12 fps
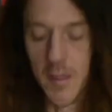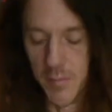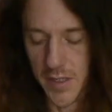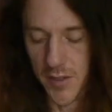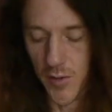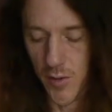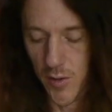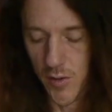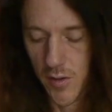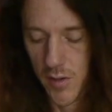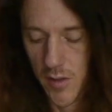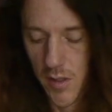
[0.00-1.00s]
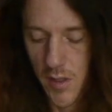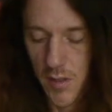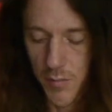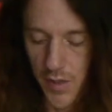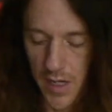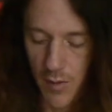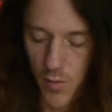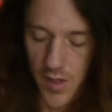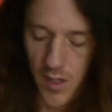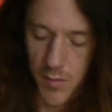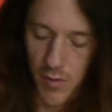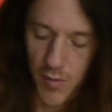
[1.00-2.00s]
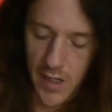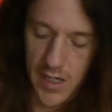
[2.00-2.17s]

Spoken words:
a bigger hole. But I wanted to be really